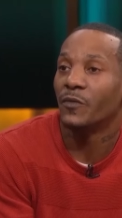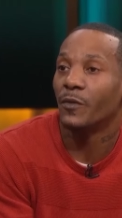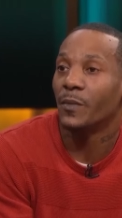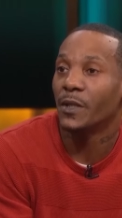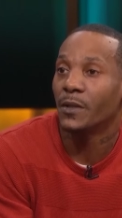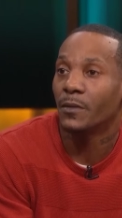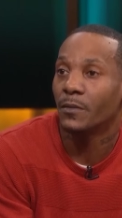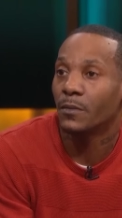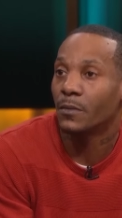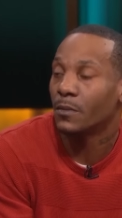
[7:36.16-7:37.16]
me for me?
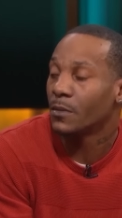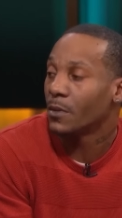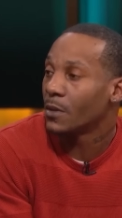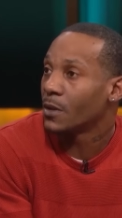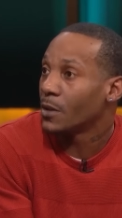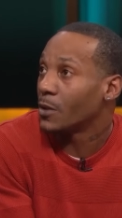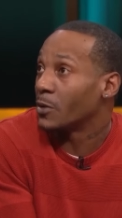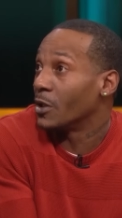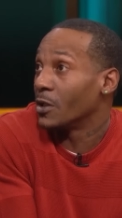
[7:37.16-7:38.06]
Mm-hmm.